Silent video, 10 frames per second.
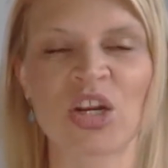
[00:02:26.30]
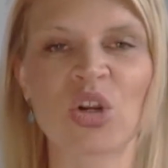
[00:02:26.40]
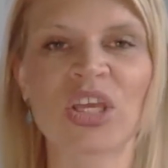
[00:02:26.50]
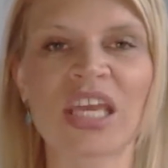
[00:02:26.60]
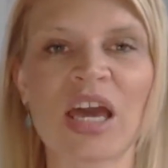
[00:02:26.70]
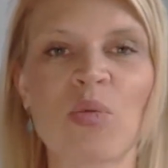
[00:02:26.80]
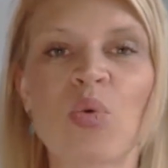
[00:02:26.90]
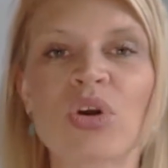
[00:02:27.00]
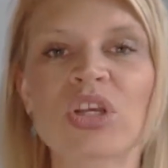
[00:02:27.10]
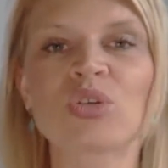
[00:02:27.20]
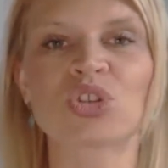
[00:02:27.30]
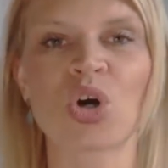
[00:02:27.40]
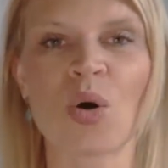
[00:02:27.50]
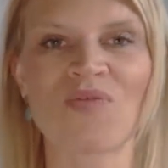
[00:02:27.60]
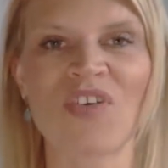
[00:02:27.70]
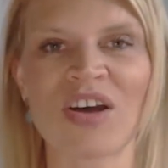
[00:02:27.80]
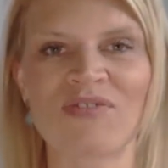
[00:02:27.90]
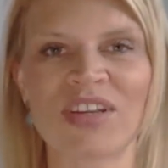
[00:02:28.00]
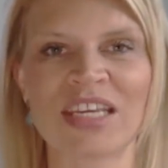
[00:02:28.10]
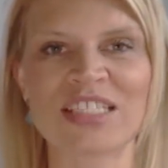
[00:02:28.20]
Looking at what are your top
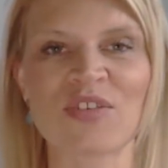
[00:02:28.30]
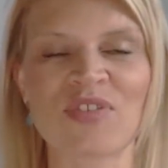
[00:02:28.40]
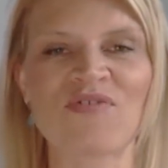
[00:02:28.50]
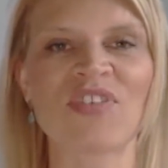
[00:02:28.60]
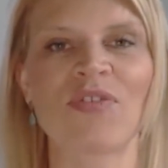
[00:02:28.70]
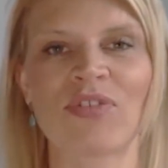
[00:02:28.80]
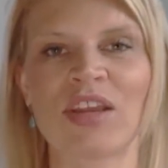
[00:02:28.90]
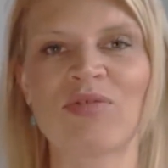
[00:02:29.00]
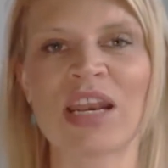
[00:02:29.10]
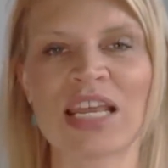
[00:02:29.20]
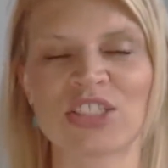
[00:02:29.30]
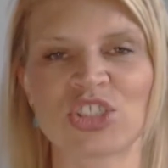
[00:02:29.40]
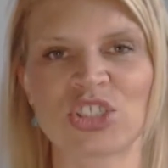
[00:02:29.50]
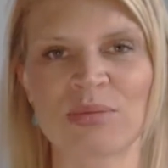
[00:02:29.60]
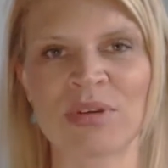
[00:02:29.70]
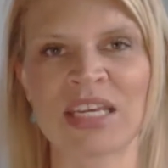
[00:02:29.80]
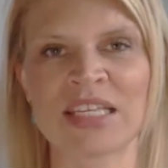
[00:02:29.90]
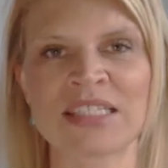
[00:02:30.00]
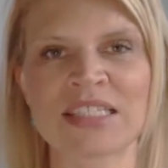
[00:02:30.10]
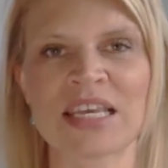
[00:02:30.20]
five needs of the fifteen relationship
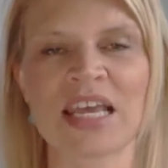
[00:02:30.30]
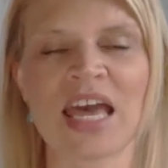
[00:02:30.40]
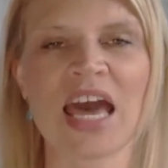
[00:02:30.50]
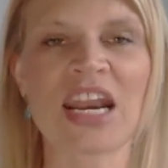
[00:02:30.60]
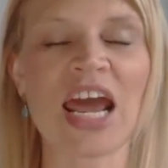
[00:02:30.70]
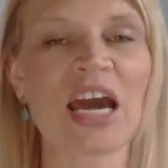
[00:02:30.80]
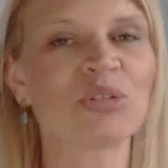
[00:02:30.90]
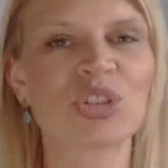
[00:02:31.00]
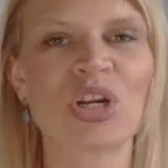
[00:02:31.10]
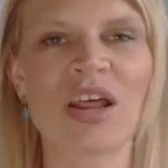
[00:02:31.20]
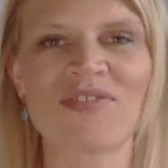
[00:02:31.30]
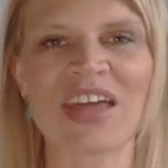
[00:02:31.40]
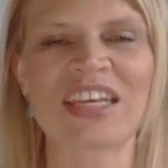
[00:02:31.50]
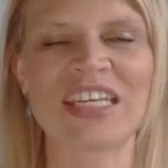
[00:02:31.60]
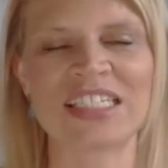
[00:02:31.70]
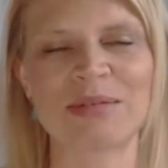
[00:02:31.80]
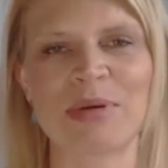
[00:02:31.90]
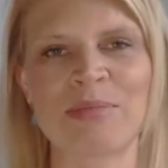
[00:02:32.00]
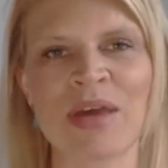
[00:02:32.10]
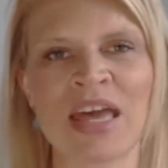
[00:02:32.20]
needs, and how do you love that need to
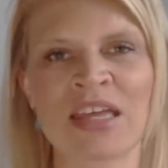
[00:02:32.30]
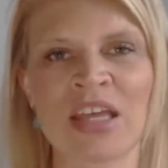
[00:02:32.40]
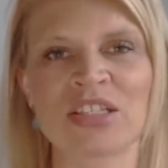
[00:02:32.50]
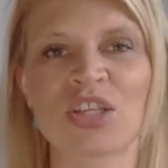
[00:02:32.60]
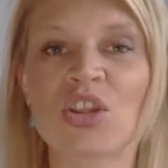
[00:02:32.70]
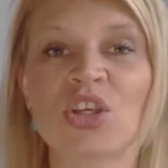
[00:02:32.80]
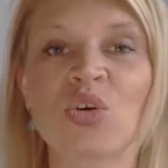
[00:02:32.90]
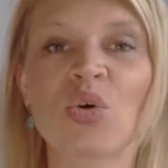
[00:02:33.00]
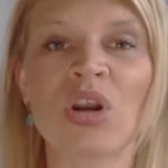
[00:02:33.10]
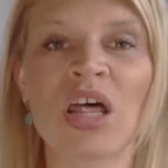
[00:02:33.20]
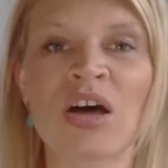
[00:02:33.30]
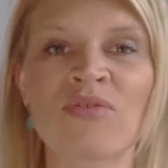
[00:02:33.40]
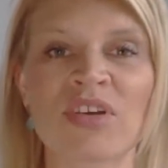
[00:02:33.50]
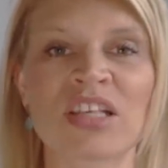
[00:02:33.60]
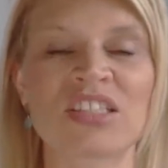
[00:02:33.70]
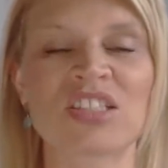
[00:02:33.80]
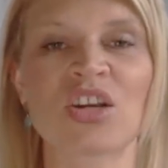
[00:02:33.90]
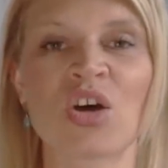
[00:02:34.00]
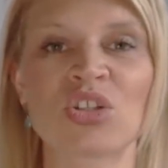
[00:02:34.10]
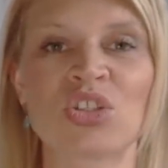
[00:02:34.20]
be met so that your love can
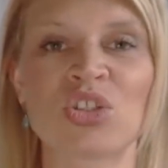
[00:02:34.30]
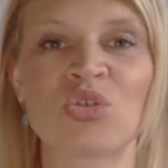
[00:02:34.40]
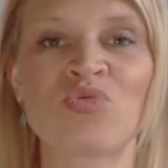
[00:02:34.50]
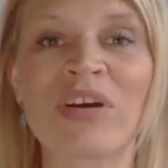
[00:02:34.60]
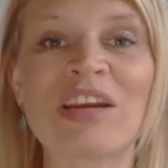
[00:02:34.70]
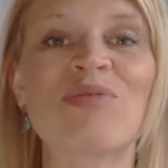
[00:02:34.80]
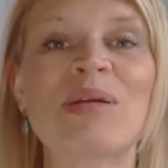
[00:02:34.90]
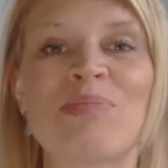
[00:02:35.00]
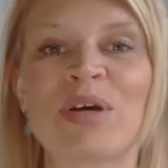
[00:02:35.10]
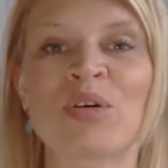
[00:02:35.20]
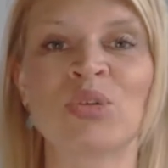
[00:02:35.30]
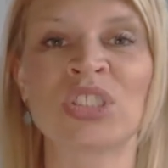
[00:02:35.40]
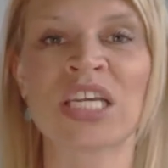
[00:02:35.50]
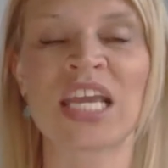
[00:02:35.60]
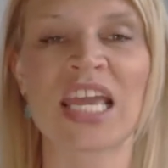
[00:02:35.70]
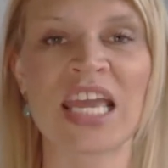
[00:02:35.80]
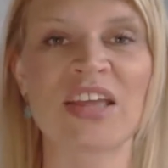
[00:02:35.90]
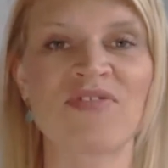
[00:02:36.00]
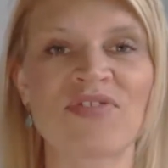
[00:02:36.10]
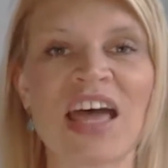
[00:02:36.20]
start to really rebuild
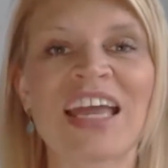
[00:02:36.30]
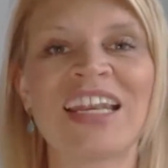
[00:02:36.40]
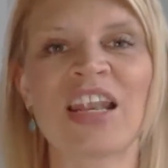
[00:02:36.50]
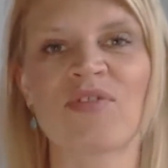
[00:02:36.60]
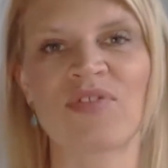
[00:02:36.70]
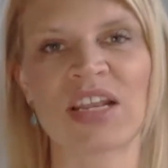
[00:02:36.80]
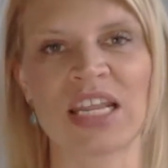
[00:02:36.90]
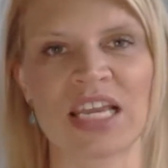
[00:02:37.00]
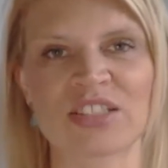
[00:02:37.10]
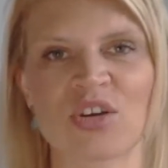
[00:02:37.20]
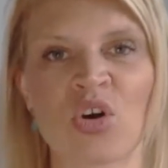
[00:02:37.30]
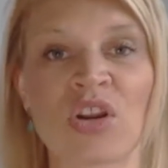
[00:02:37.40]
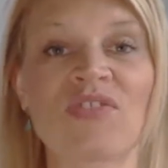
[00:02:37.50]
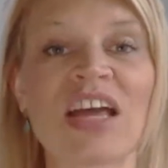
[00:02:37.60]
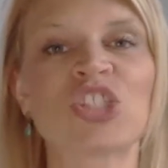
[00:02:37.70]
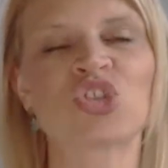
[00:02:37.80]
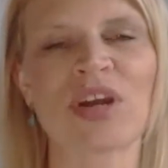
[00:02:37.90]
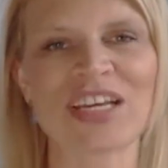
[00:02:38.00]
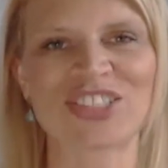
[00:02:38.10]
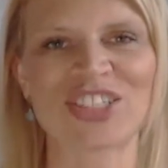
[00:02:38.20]
if that in-love feeling has gone, if that
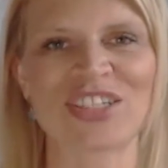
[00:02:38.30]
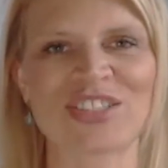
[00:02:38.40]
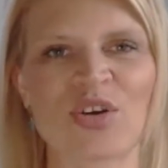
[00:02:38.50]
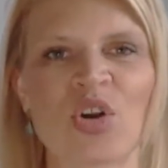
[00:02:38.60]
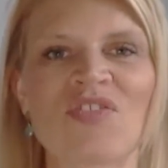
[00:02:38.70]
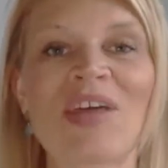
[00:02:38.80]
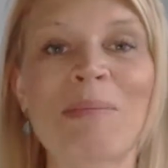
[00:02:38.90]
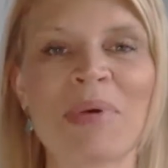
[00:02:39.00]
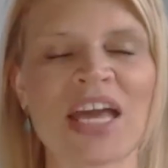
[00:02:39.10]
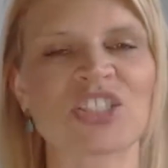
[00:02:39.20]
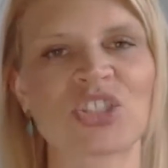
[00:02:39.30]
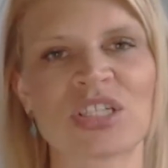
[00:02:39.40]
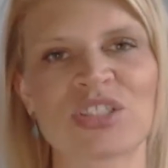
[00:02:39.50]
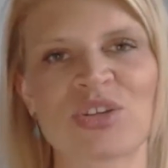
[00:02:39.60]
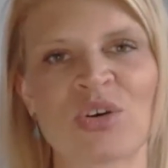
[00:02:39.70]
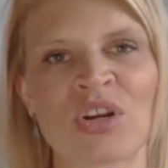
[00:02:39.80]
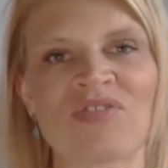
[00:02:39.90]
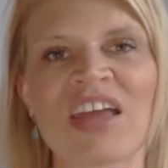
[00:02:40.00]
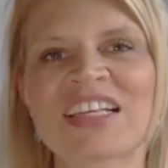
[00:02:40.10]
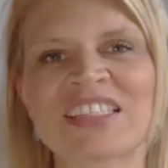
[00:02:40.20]
attraction has gone, if that passion has gone, if
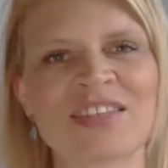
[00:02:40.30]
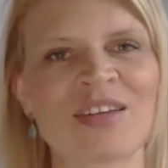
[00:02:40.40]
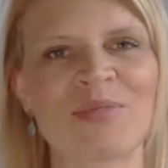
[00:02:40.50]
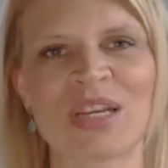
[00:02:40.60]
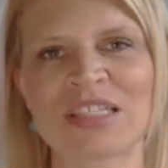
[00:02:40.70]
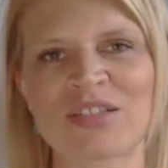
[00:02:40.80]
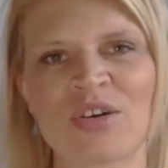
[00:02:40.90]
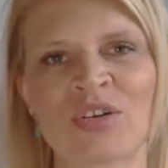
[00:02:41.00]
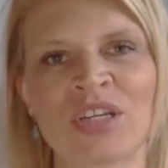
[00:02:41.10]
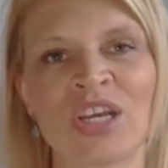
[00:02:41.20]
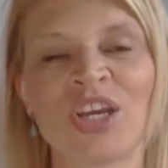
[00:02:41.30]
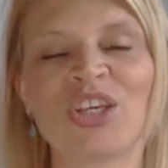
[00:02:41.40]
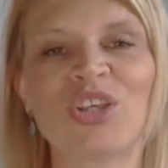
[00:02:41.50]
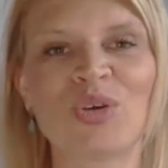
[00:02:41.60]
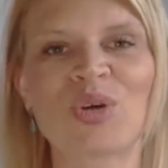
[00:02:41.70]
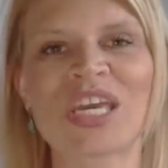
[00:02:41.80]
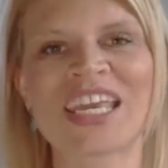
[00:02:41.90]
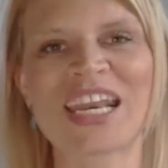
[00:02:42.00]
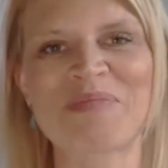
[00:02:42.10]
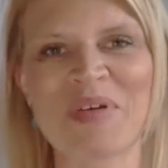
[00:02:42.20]
that excitement has gone, you can
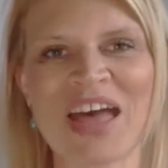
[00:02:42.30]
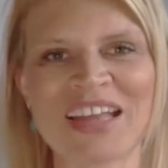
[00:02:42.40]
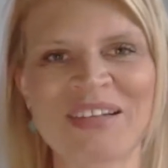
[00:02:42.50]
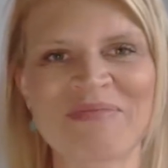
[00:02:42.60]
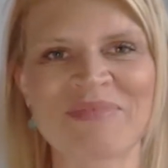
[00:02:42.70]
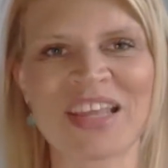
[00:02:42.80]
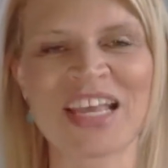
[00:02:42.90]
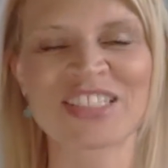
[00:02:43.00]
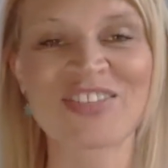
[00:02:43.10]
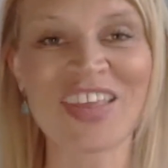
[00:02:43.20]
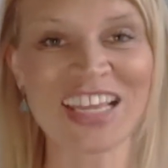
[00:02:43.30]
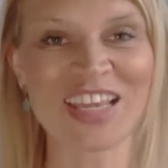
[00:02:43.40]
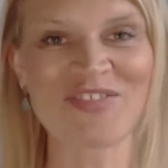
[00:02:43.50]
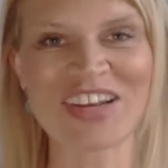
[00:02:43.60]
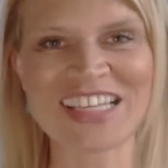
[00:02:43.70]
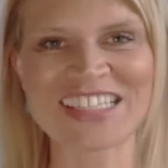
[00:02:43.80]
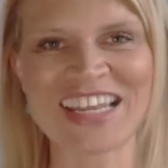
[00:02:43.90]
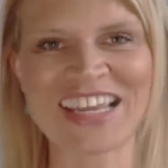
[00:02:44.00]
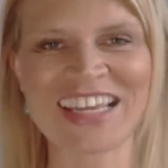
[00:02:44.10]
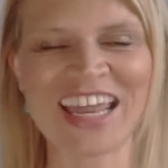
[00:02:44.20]
get it back. So thank you for
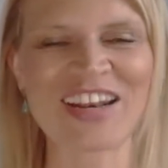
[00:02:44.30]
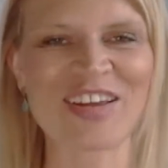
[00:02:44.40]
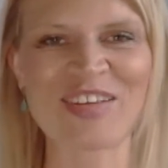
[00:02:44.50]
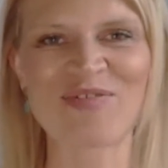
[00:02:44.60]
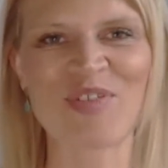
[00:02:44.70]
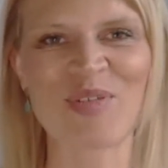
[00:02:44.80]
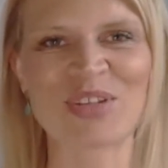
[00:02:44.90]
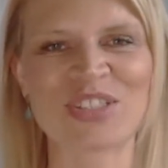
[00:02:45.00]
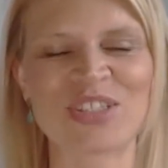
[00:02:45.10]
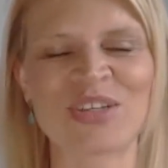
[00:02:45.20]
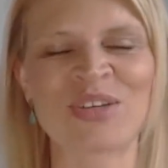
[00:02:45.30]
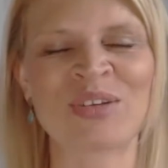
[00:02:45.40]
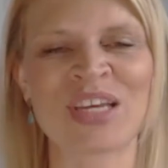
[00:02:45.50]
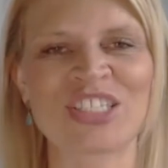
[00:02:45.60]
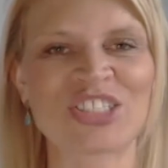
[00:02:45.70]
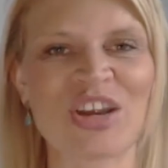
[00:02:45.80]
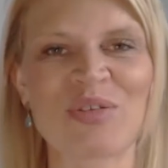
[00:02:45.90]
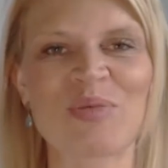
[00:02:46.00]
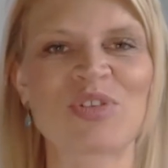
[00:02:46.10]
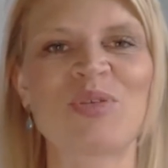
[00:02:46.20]
listening and looking forward to
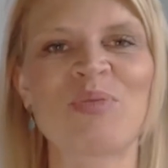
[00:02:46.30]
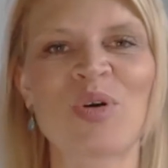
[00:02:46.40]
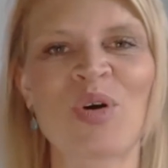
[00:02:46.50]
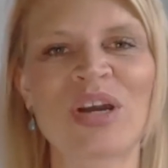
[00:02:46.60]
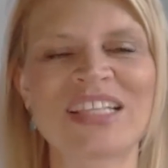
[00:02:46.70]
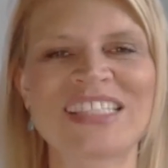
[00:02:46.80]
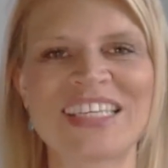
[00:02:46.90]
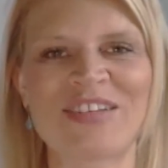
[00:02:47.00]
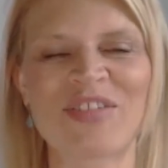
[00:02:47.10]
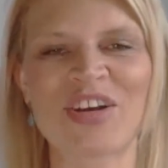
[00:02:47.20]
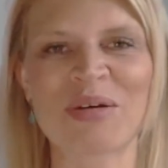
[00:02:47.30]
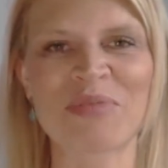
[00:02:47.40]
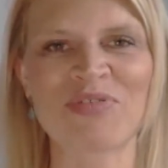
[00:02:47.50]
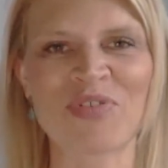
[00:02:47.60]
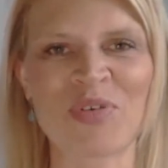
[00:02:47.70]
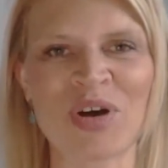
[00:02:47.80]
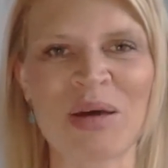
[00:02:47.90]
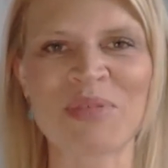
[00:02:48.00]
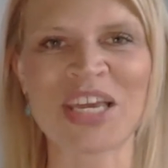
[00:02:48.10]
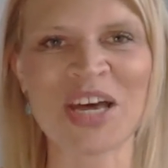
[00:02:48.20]
sharing with you more in secret number four
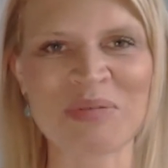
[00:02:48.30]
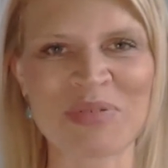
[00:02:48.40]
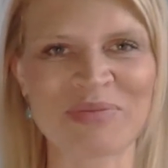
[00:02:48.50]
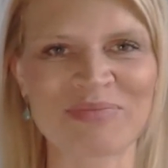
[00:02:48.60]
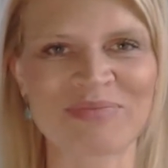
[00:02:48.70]
coming up.